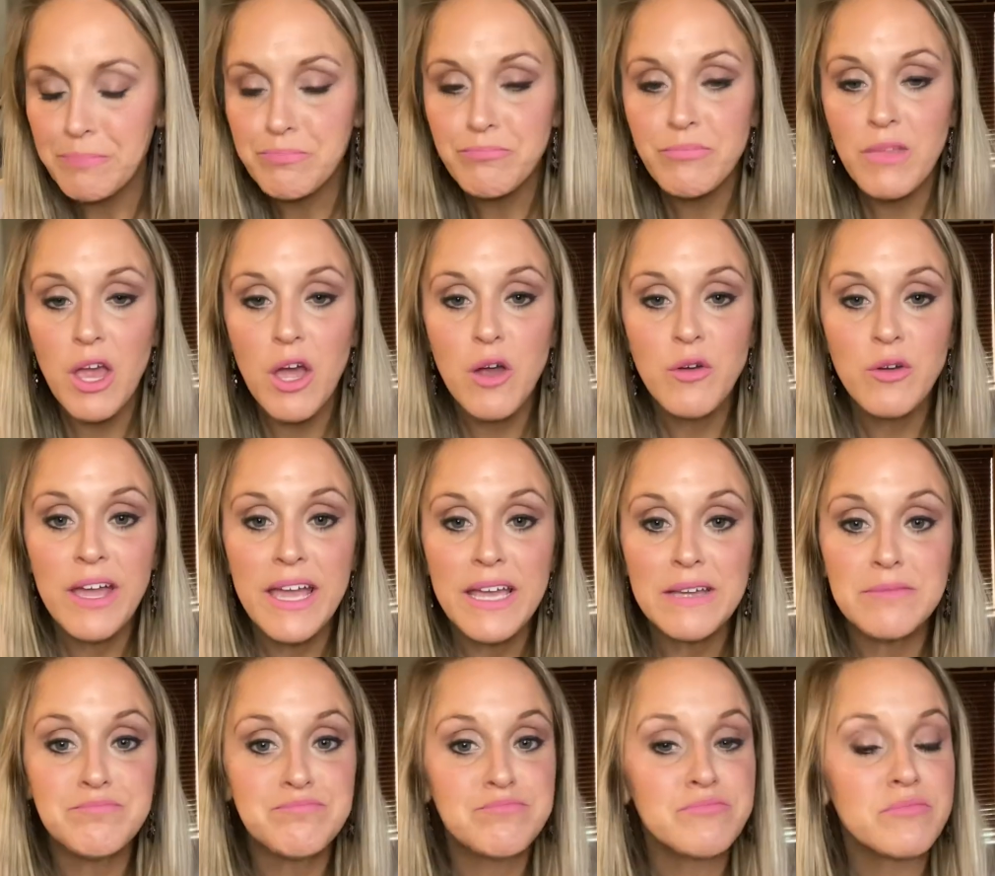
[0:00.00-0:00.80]

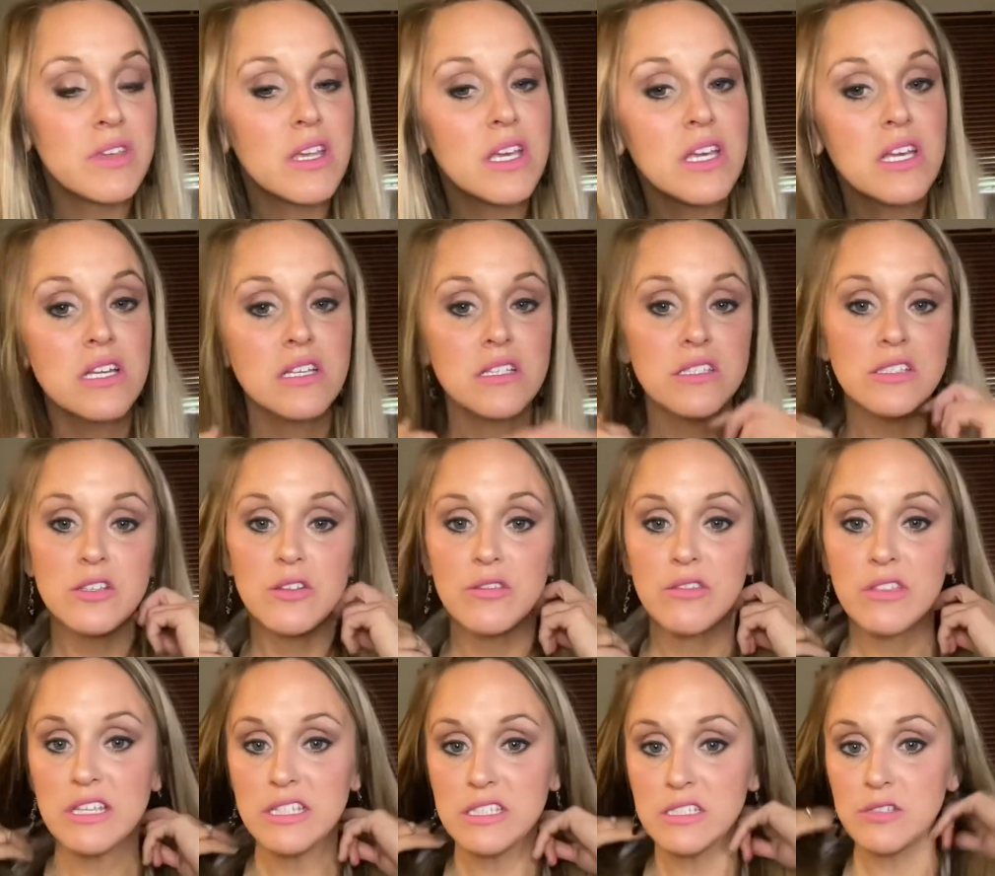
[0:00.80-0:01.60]
Okay, so
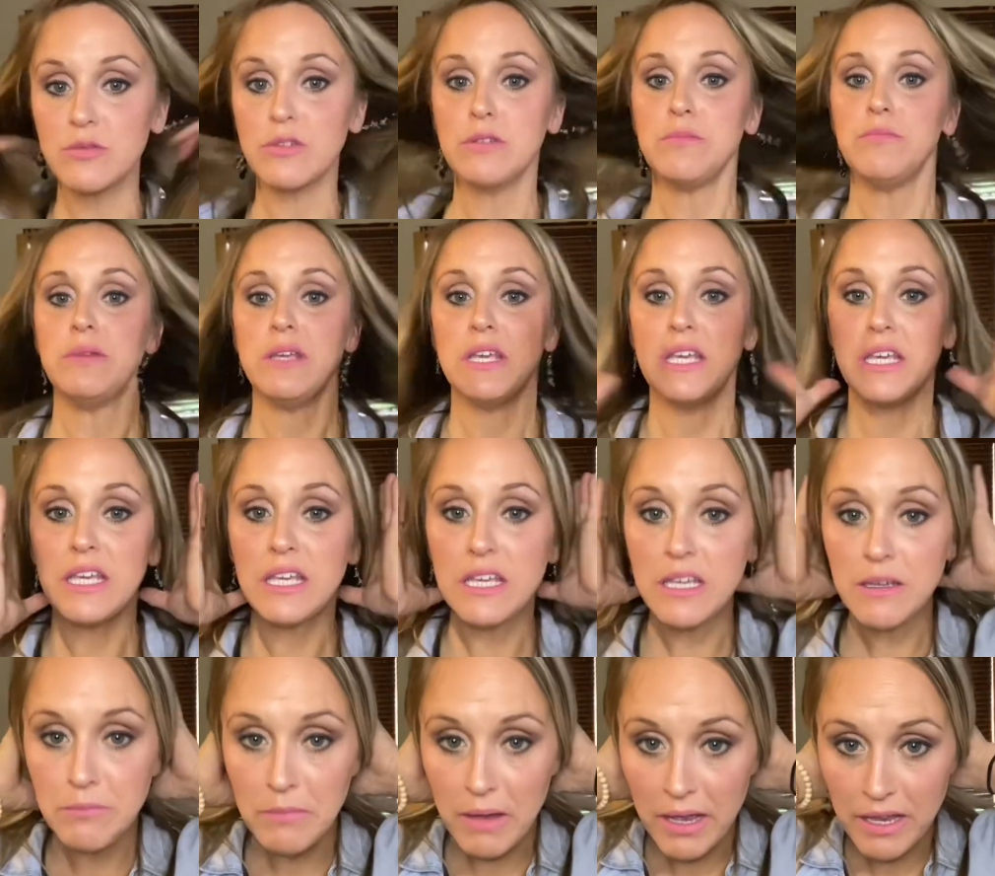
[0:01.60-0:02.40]
this would
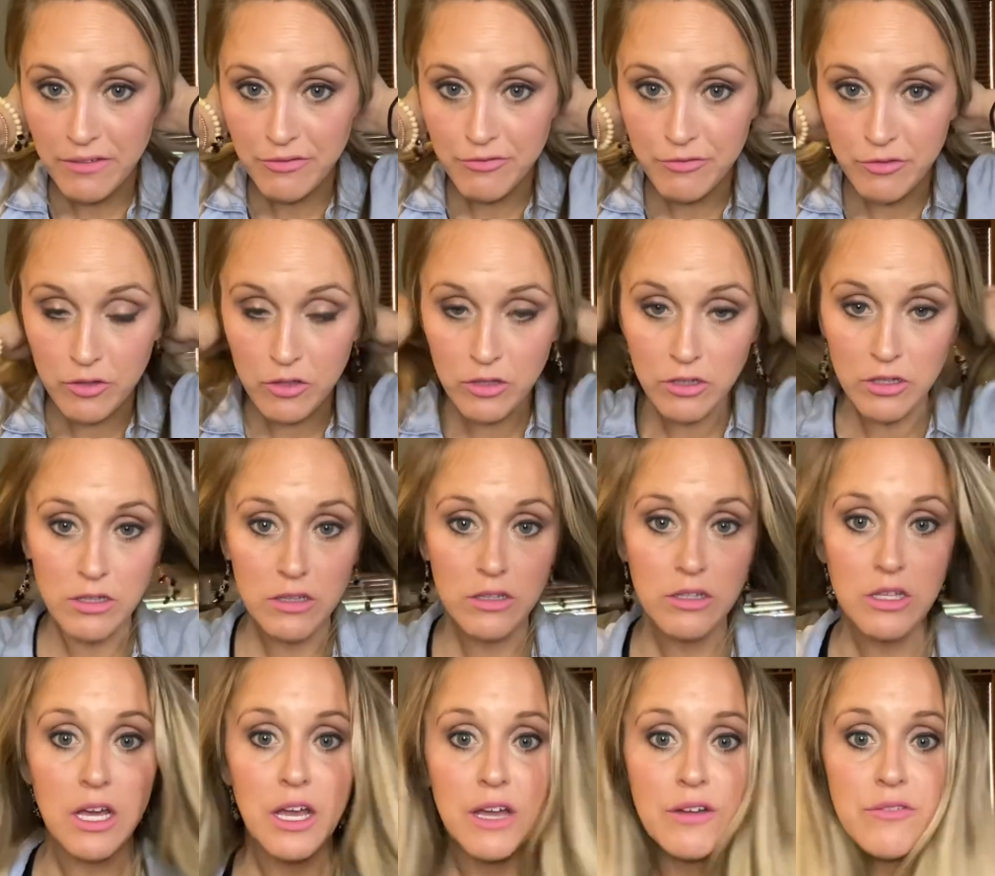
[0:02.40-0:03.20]
be my full
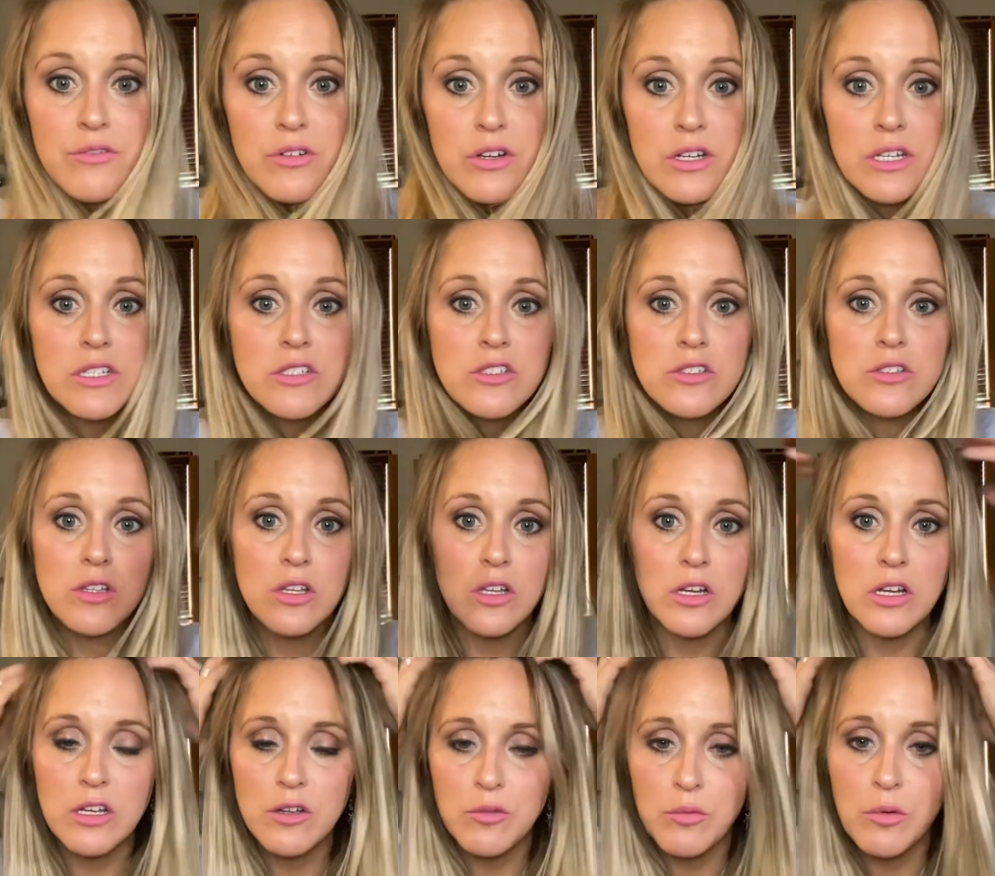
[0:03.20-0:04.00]
coverage
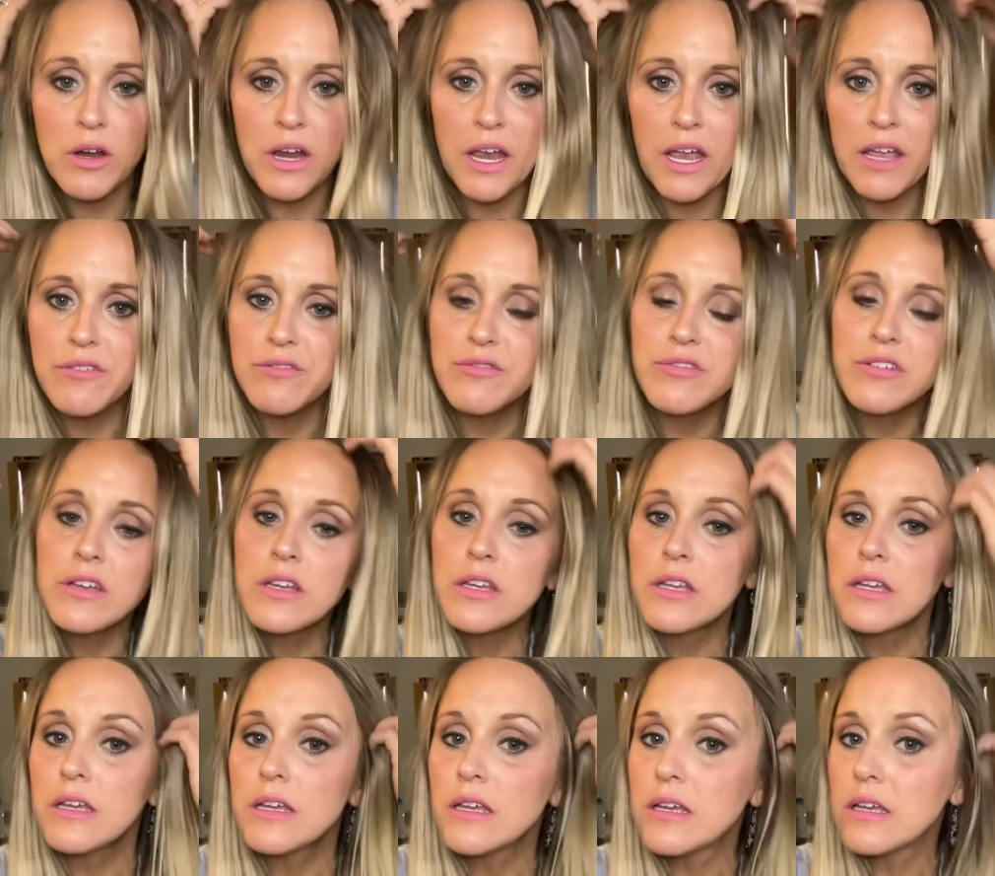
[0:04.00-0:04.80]
look where I've
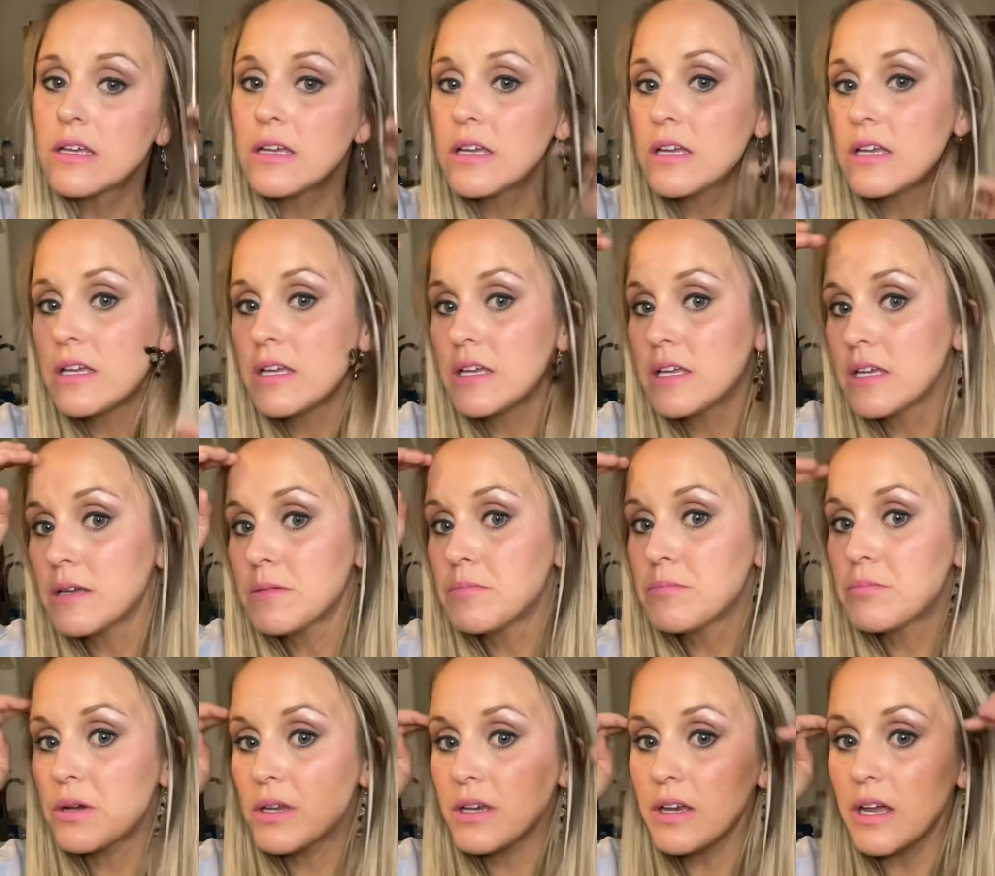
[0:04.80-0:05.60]

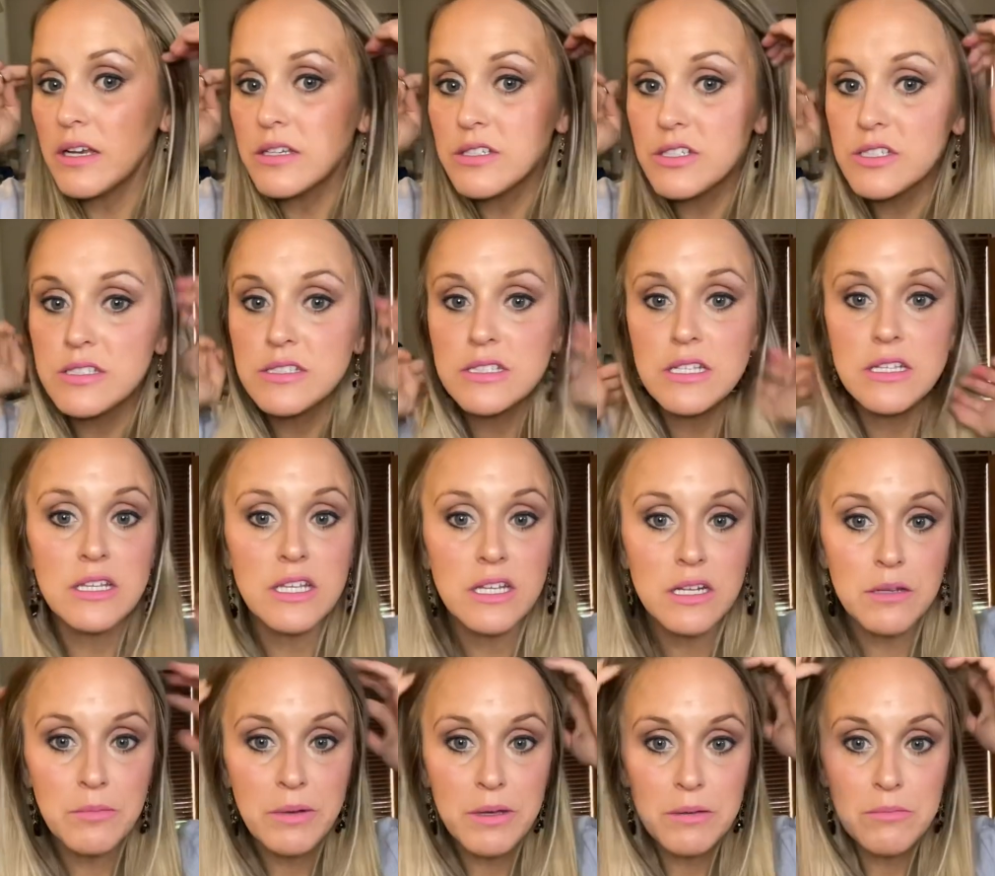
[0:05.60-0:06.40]
put on just a
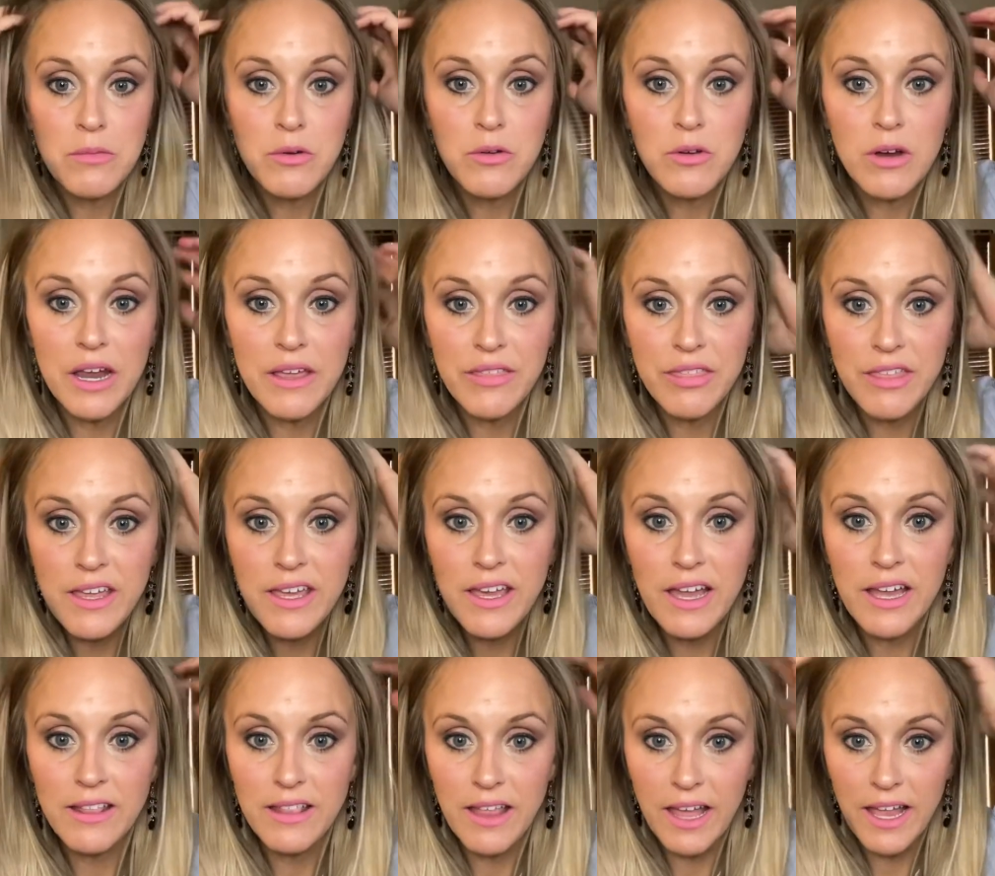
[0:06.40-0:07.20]
little bit more. I think
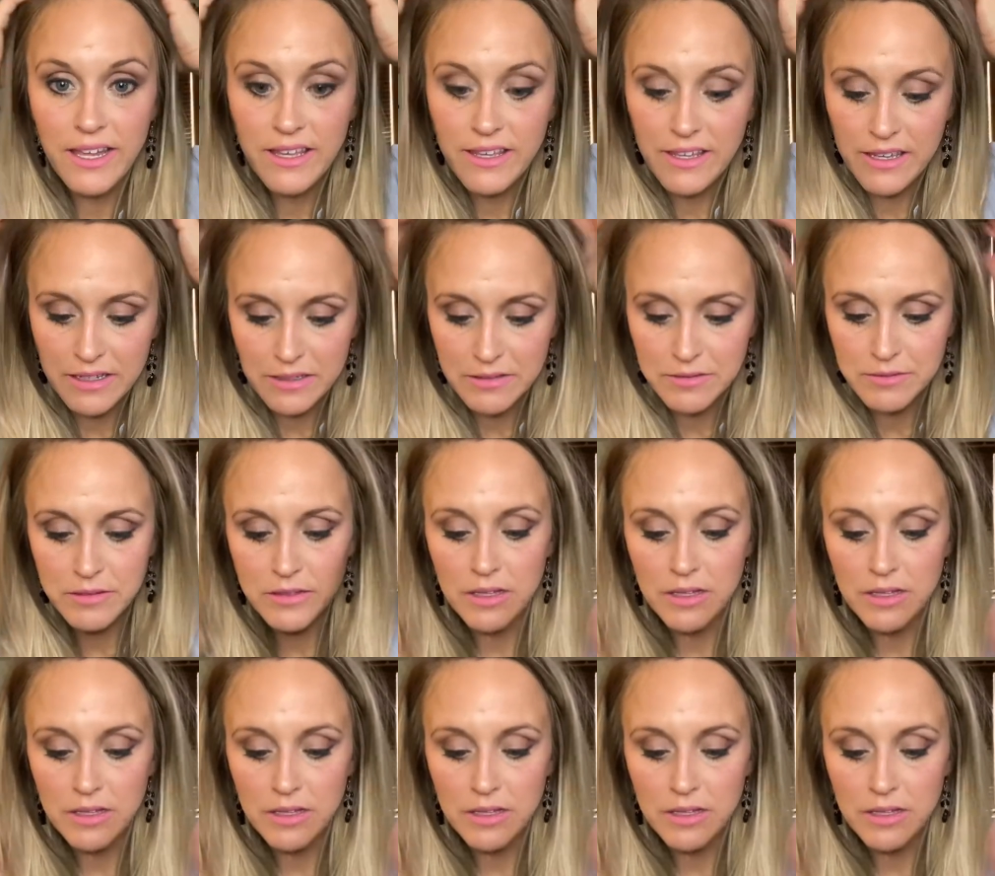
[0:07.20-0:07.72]
I like it.